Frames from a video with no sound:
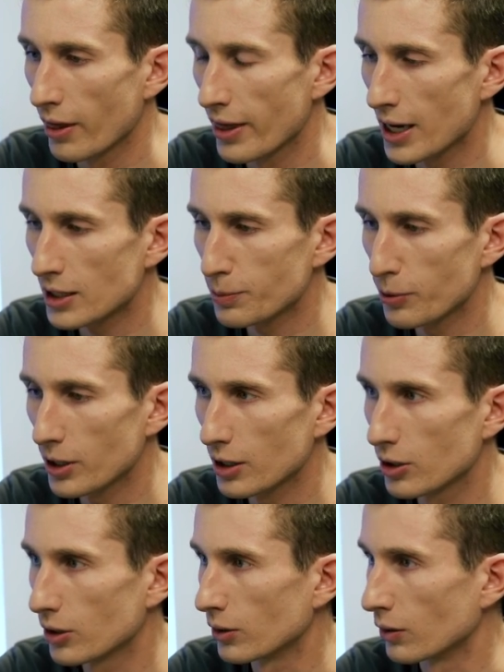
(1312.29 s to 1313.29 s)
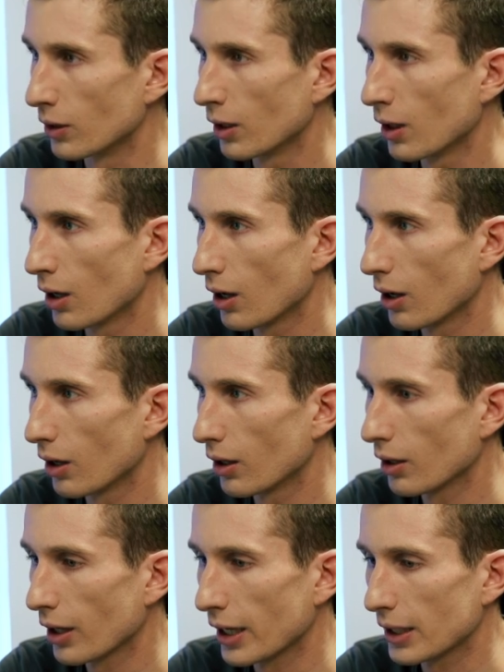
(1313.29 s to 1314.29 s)
That's pretty cool.
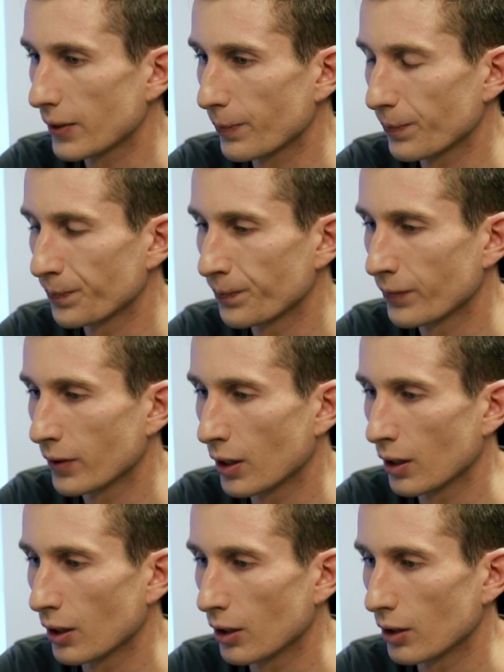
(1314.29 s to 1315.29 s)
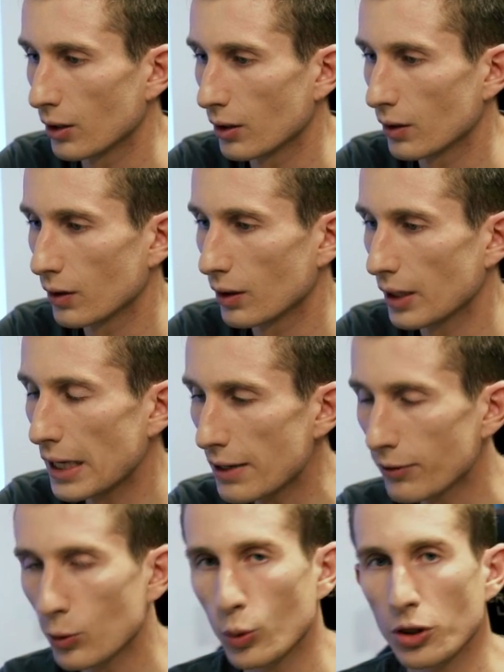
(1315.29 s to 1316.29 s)
Like,
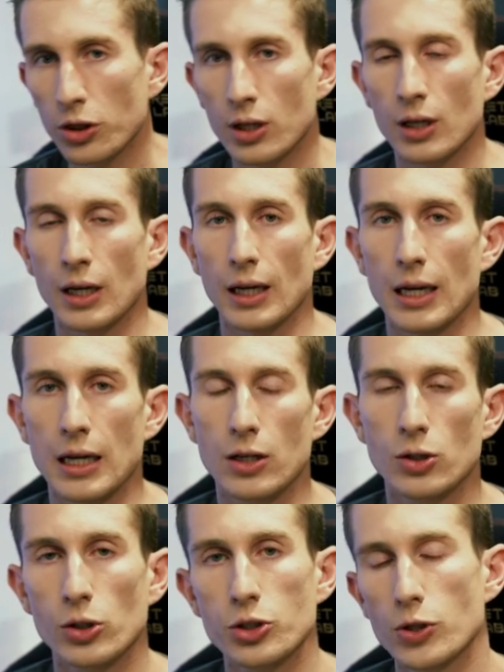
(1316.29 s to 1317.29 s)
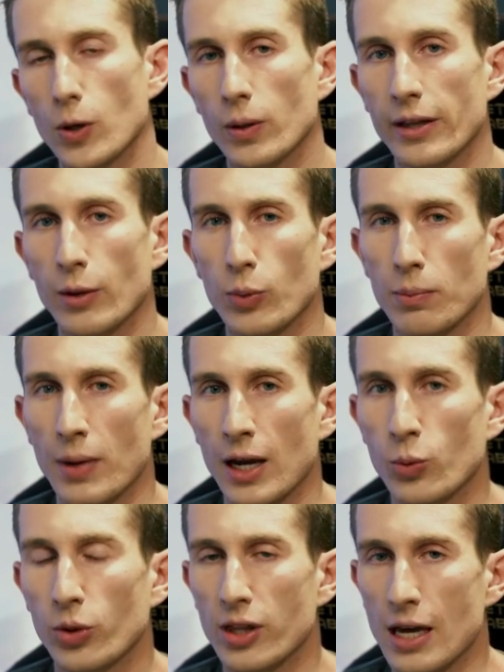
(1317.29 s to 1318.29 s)
even with the HID controller that we
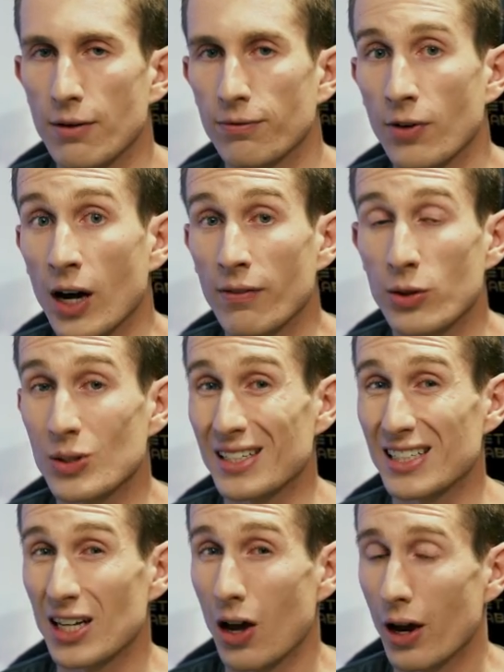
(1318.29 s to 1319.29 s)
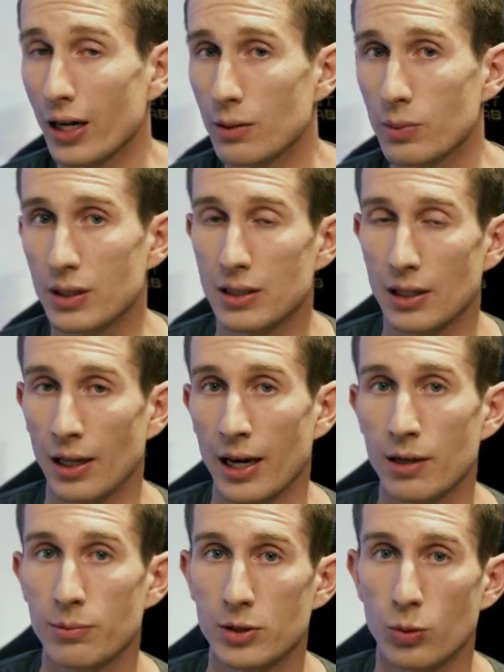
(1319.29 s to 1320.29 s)
made with the F5, there was a tiny bit of
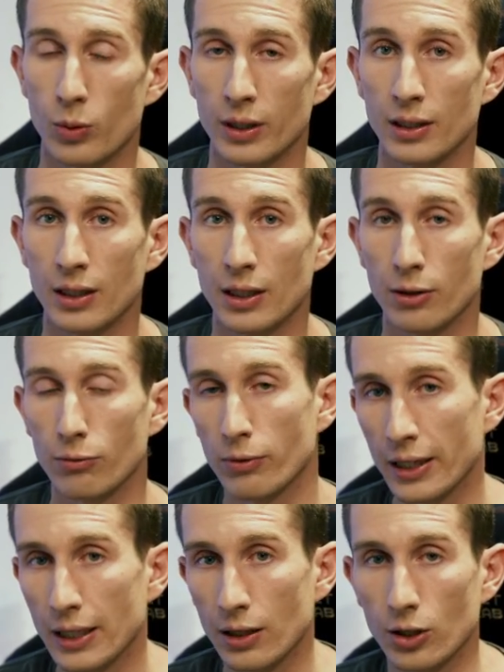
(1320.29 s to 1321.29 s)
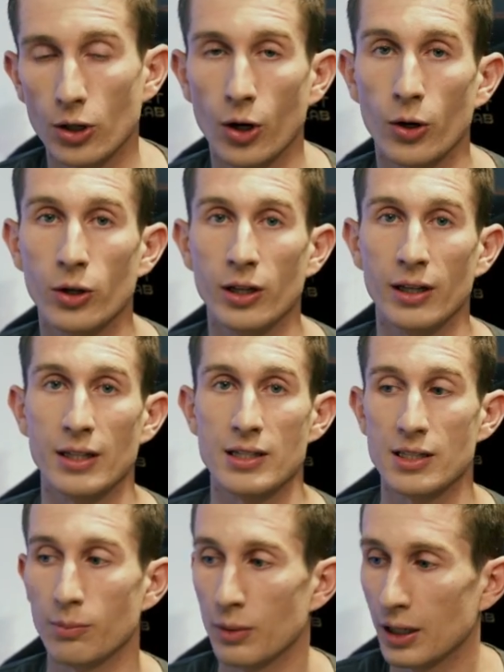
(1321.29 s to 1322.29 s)
delay between it reading the code and then
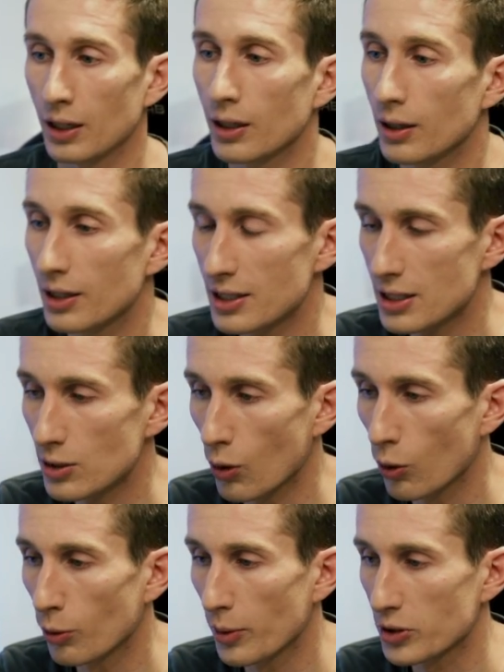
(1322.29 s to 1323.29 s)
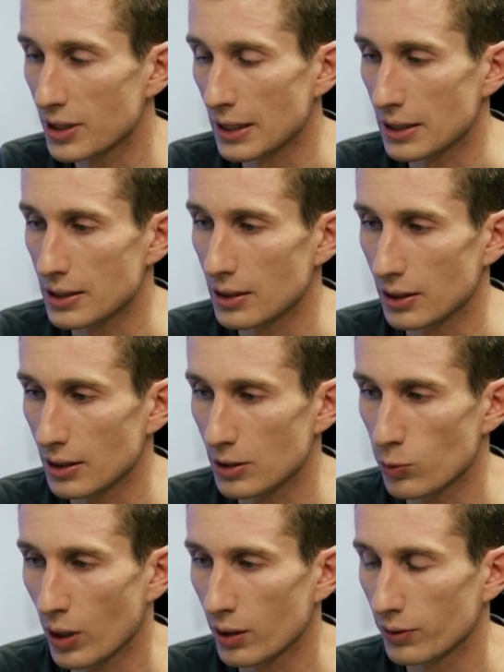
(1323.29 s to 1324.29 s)
submitting it. This is almost instant.
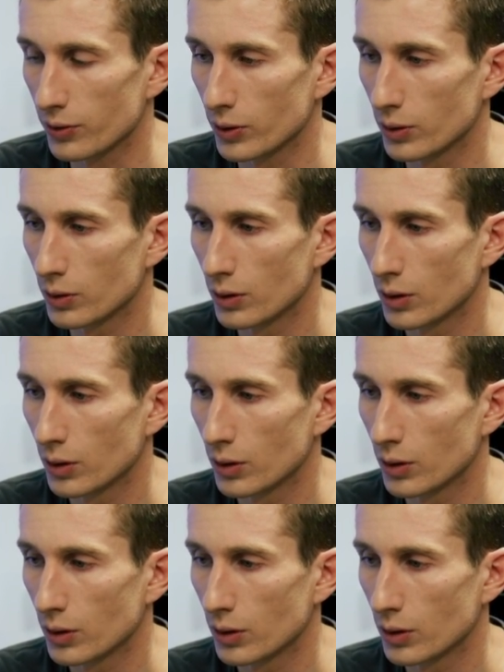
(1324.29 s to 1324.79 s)
It's wonderful.